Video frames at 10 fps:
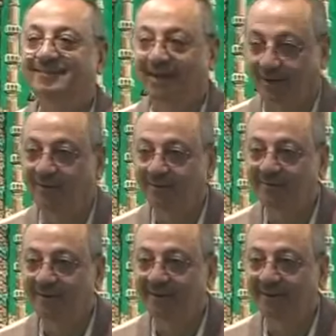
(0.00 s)
Are you with
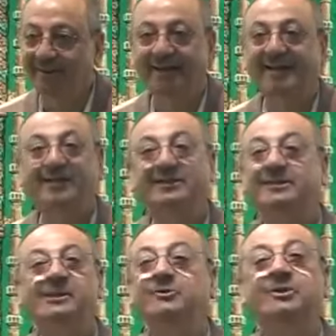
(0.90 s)
me?
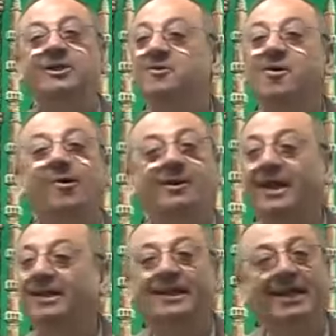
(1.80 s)
You did not
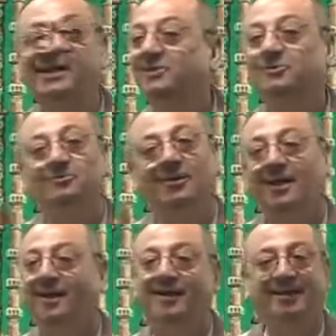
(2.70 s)
get any Jumla
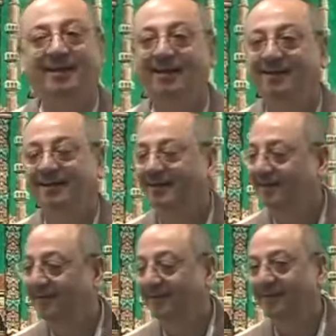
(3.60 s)
Haliya
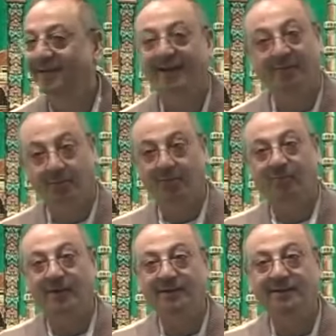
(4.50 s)
in book
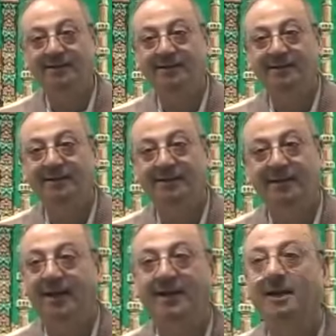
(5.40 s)
1
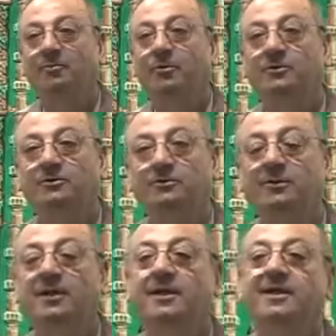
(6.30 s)
and in book 2.
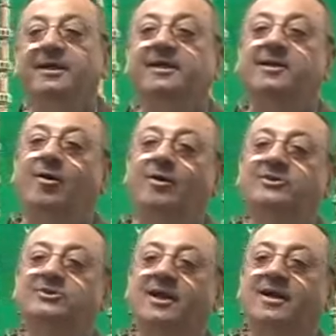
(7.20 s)
It all
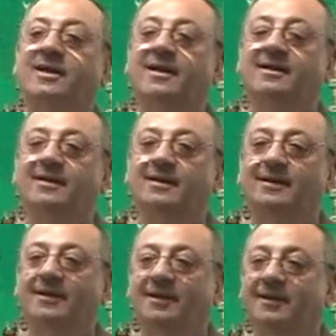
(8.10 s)
started
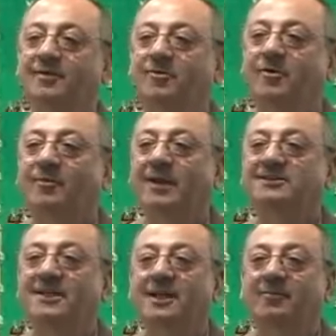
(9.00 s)
from
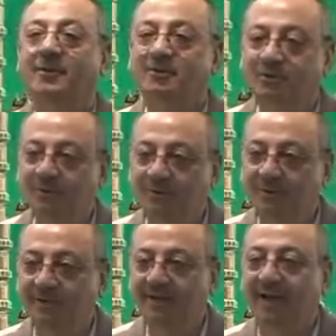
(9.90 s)
lesson number 2
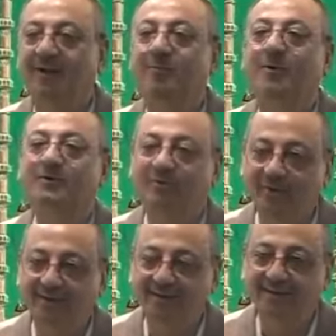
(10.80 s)
in book 3.